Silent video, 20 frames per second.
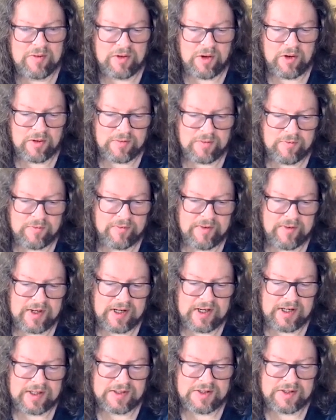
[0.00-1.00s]
Not
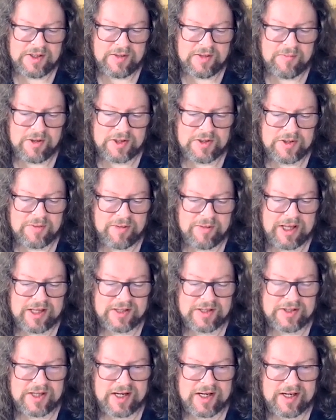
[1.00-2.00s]
revealing too much about
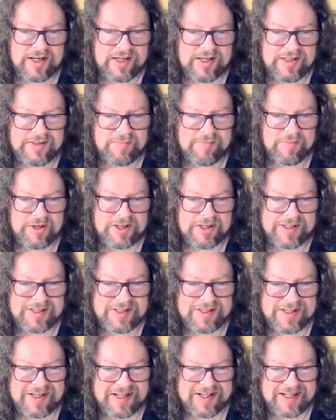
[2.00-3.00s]
the set list, but